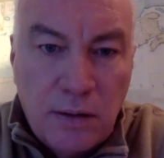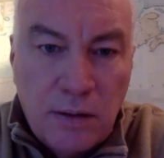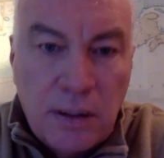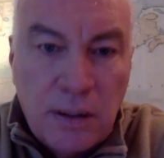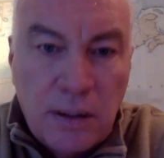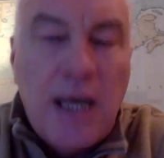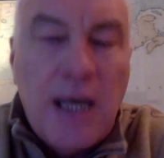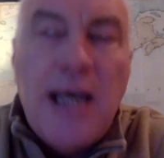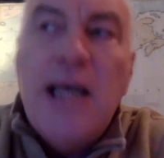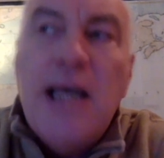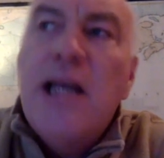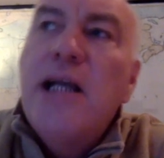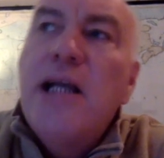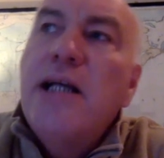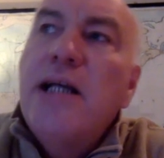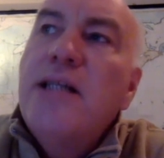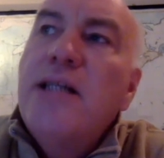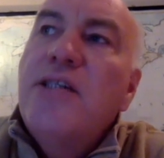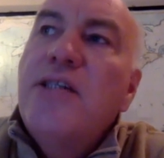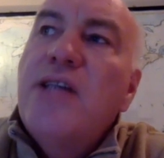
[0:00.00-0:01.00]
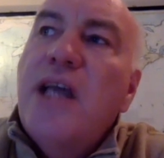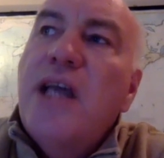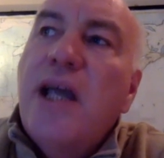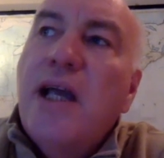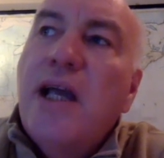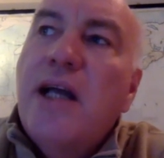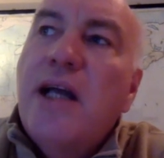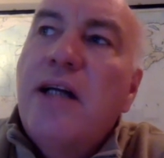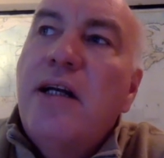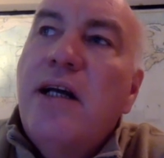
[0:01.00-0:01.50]
It is,
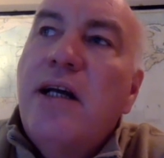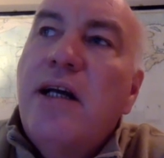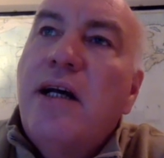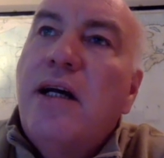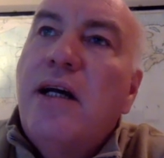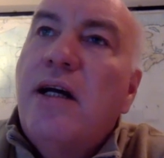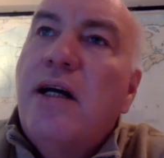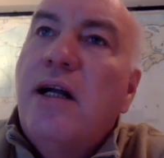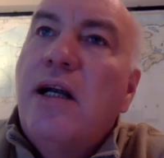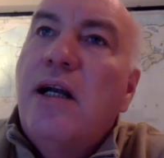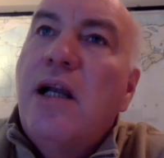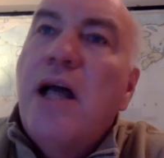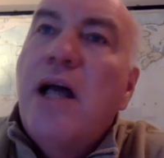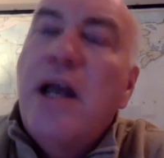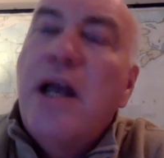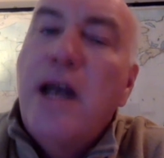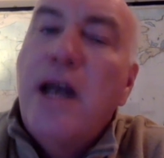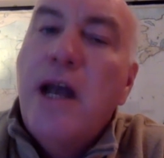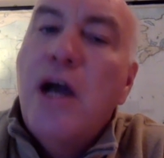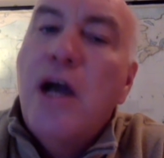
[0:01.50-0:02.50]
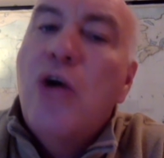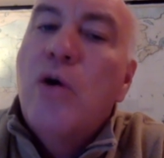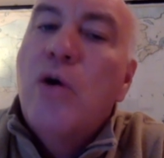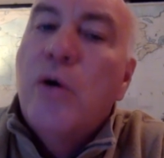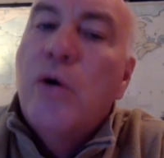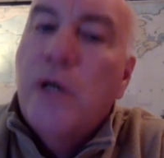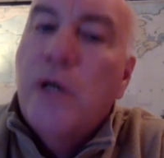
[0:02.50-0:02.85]
and a lot narrower.